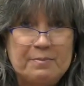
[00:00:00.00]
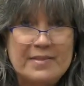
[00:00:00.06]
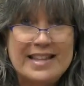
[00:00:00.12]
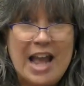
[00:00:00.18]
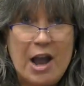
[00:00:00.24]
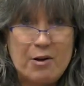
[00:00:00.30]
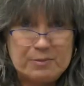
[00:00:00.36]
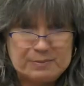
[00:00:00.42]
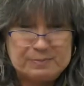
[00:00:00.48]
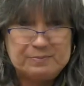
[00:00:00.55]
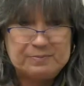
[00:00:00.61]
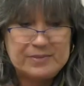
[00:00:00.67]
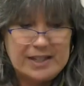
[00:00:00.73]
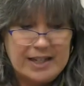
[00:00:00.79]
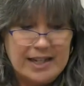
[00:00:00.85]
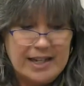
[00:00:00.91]
Now,
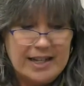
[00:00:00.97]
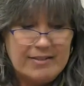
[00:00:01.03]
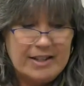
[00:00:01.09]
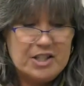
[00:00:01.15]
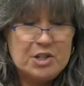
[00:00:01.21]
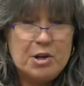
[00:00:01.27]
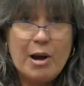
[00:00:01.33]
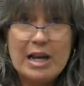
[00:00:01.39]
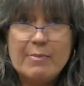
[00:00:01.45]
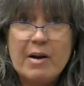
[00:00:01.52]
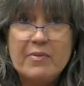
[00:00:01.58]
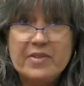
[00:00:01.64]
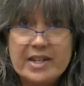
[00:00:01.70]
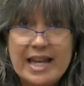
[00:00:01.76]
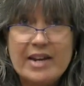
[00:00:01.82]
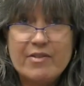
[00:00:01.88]
let's talk
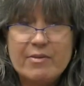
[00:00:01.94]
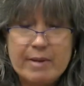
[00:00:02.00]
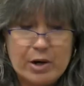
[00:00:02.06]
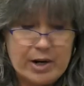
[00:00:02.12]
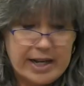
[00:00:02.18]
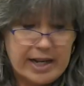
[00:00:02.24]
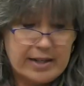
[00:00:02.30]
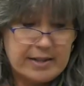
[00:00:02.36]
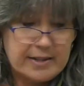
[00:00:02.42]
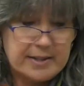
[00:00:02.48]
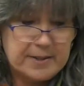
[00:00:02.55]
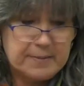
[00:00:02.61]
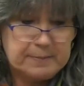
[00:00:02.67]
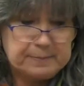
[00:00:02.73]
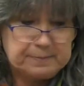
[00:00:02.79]
about the Native Americans.